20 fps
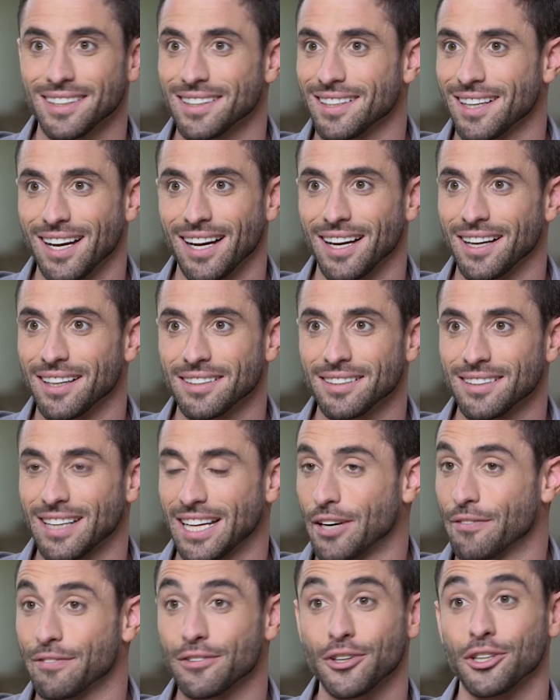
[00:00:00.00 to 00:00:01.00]
that
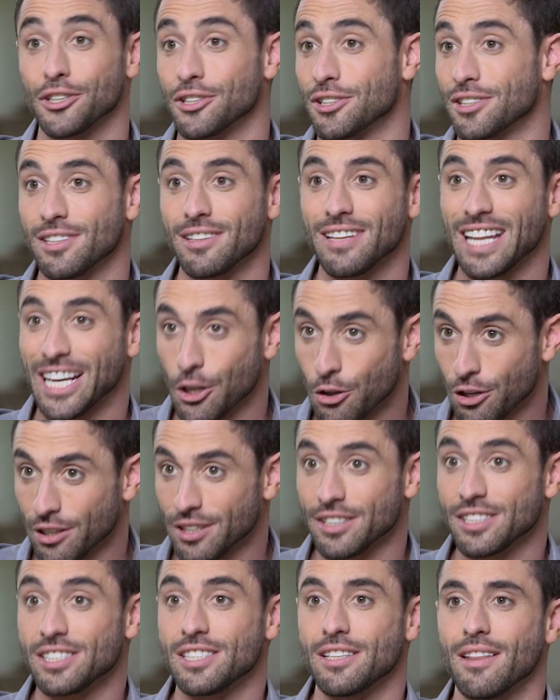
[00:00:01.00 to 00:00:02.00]

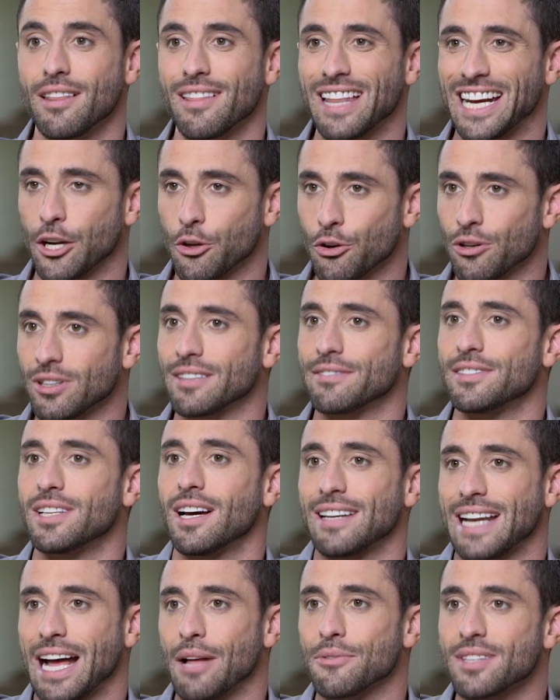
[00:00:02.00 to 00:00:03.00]
I could have
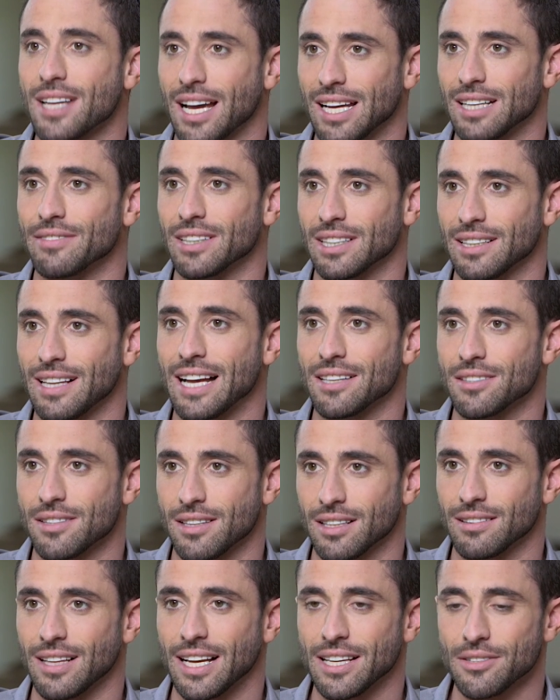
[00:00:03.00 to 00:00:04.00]
done outside of the
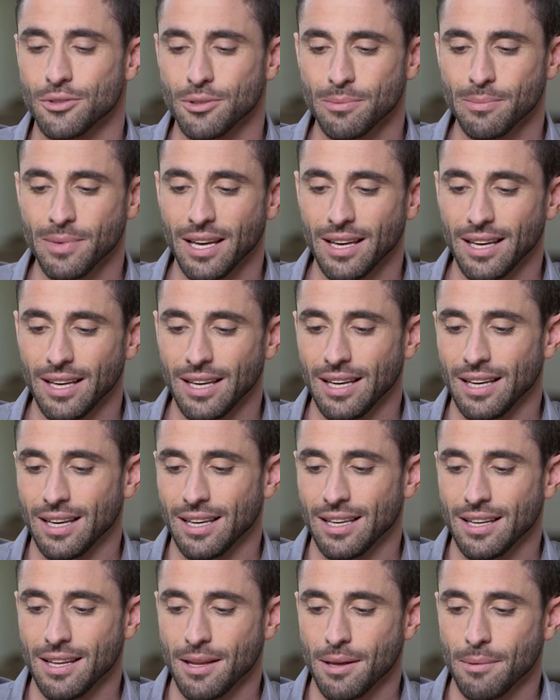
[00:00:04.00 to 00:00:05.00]
classroom.
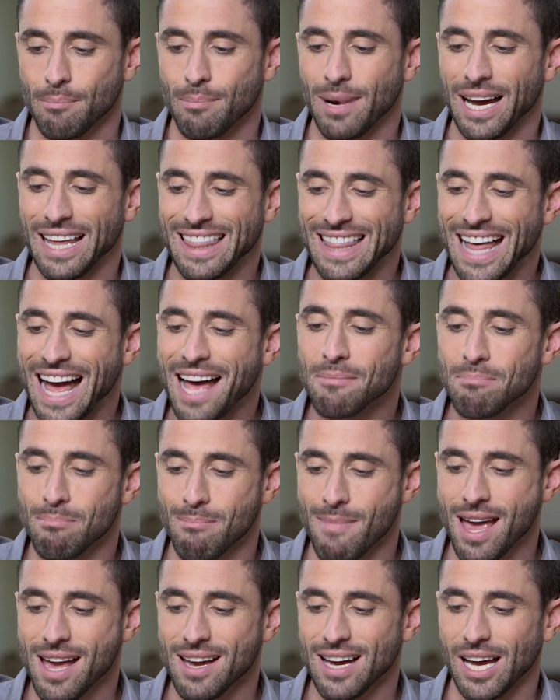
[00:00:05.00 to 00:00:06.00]
By that
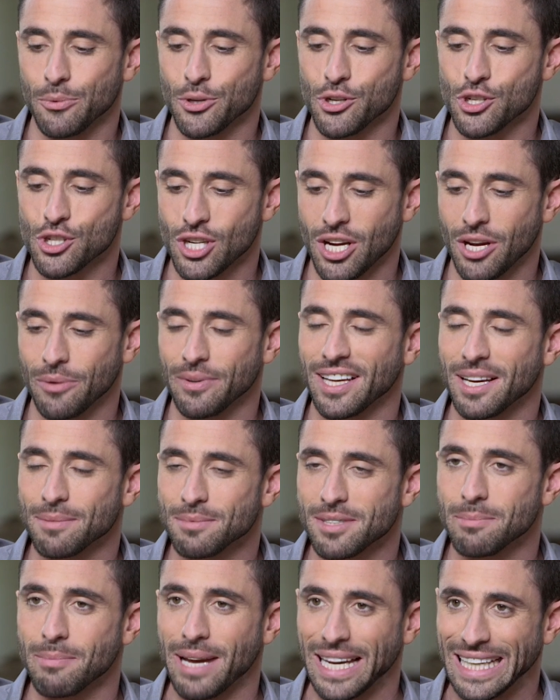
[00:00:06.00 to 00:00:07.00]
May, I was showing up
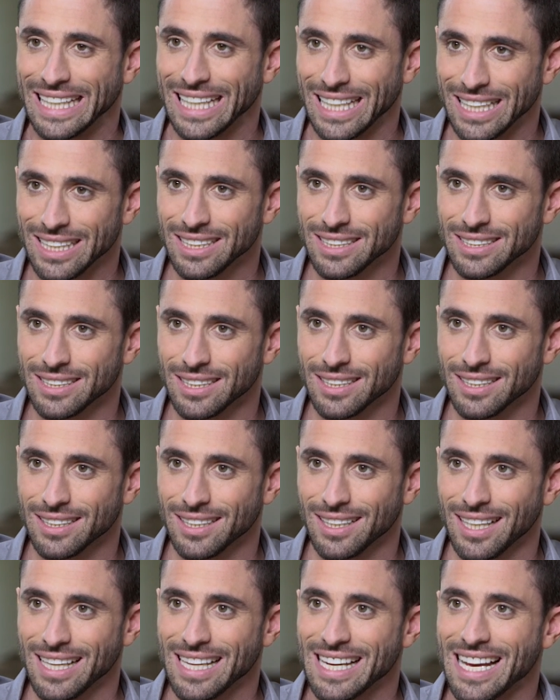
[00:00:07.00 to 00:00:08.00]
to my gigs,
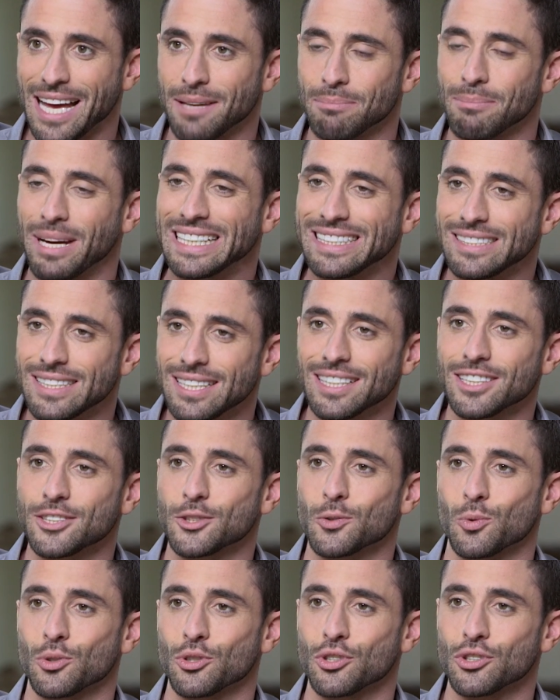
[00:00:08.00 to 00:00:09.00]
and my tics
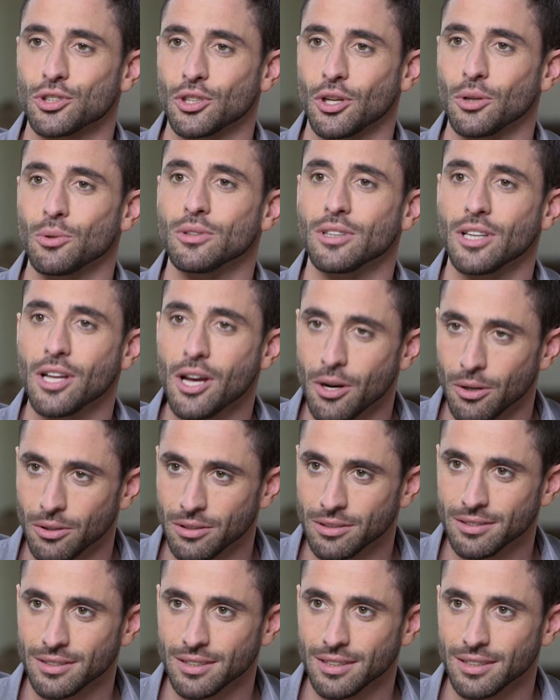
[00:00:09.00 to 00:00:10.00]
were so
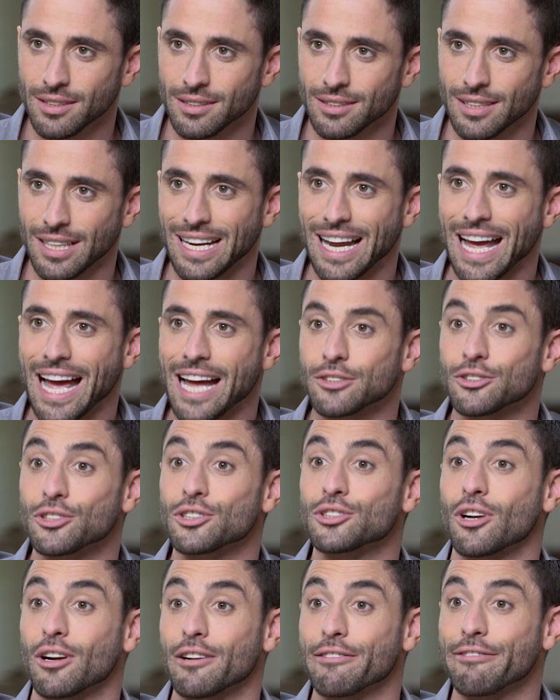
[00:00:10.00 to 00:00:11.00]
low that I had to
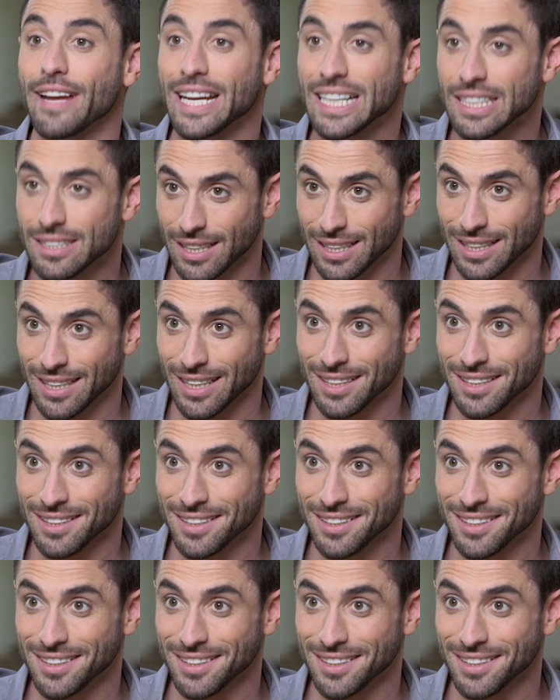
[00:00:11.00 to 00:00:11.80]
start fake ticking